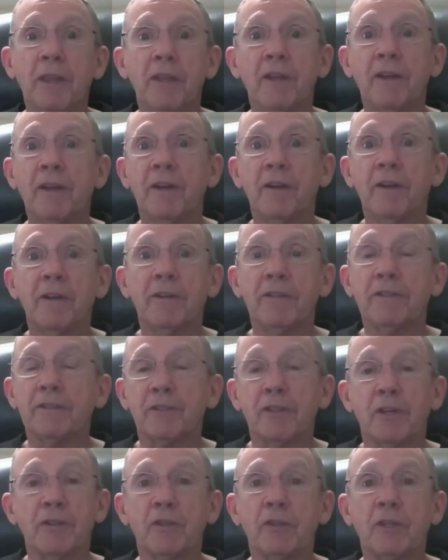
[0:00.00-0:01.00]
It's
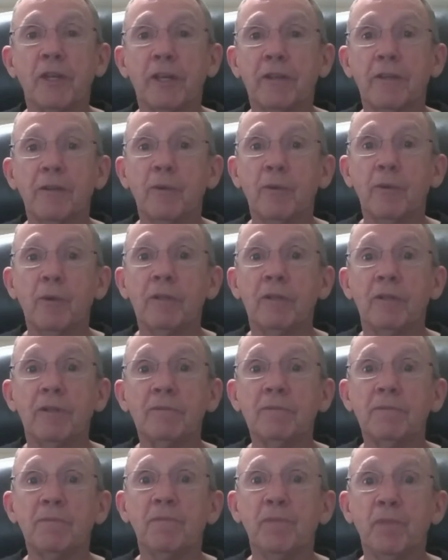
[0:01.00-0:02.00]
going to take you with it.
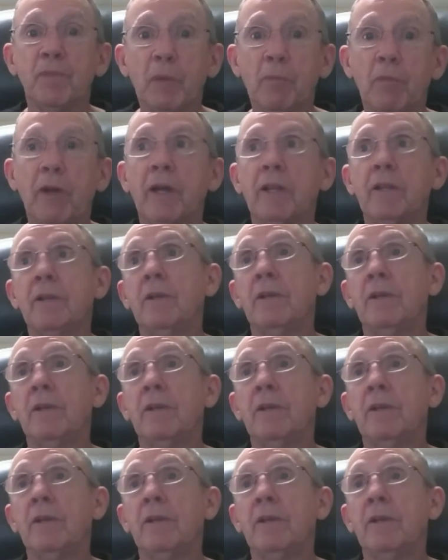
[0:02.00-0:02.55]
But